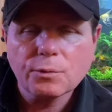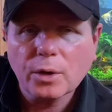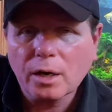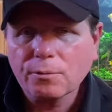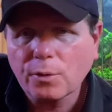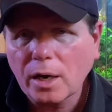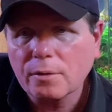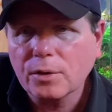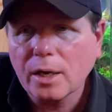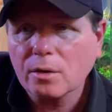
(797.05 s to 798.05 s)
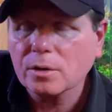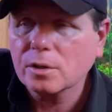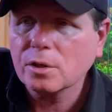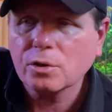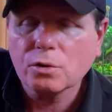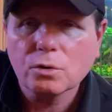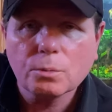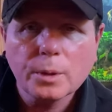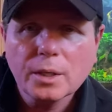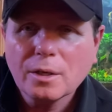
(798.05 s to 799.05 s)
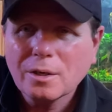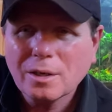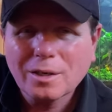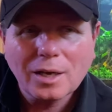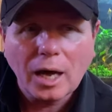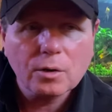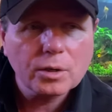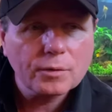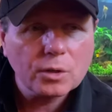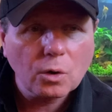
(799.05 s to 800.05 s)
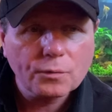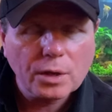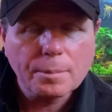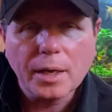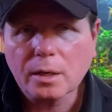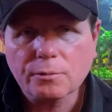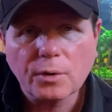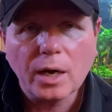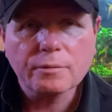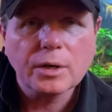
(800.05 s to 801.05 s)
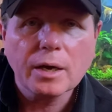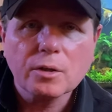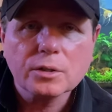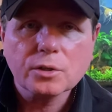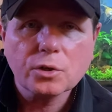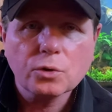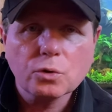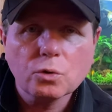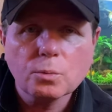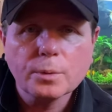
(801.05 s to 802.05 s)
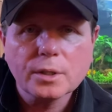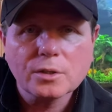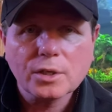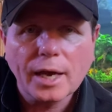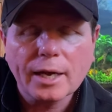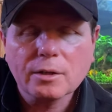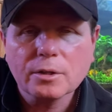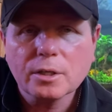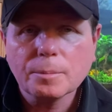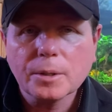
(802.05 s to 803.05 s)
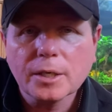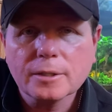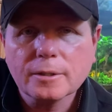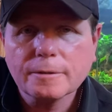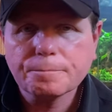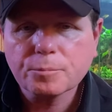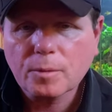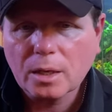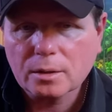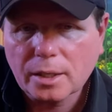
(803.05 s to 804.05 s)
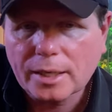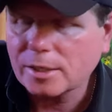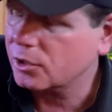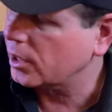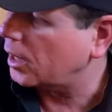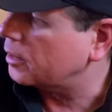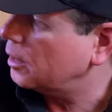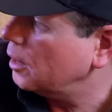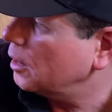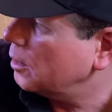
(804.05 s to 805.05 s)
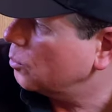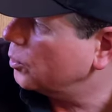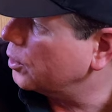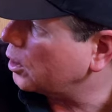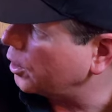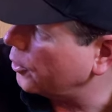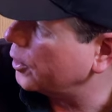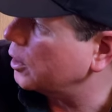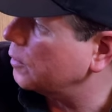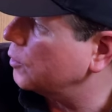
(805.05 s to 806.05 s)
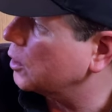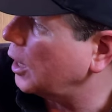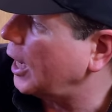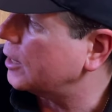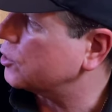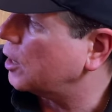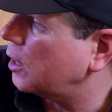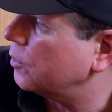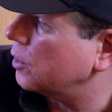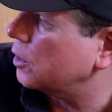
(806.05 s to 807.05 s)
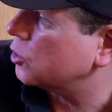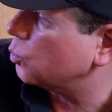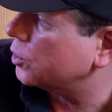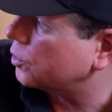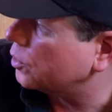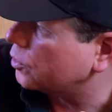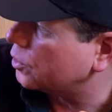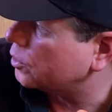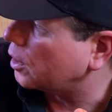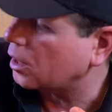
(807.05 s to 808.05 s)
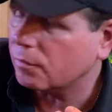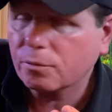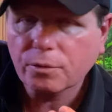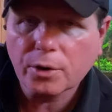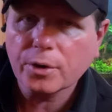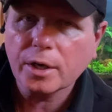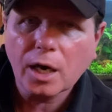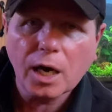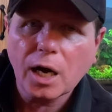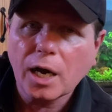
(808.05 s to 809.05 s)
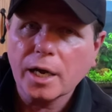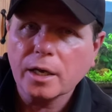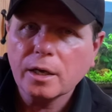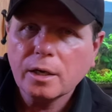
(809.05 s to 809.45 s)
If you had a 5 gallon cube, I don't even know if they make a 5 gallon cube exactly, but like I said, with the clarity of the glass on this, which this is a very high